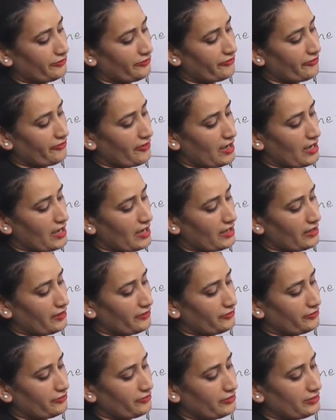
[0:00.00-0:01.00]

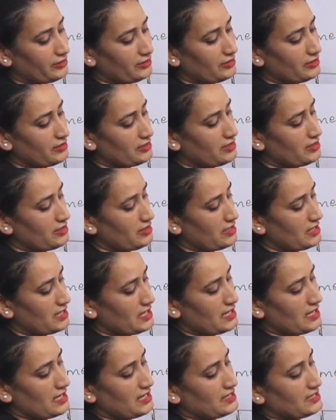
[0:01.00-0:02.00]
5,
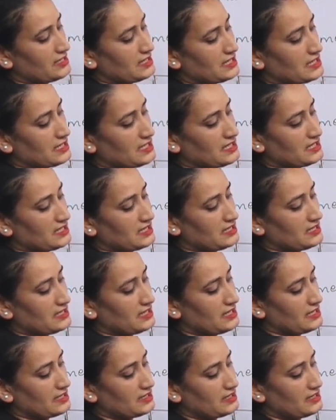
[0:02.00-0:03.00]

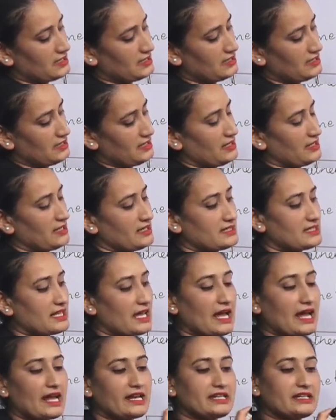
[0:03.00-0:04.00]
6. Is
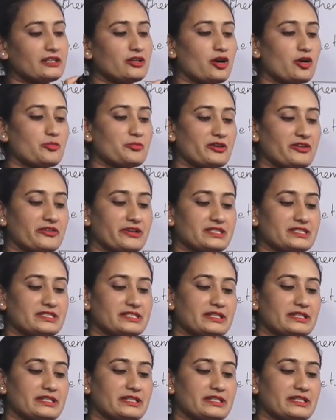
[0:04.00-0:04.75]
any number is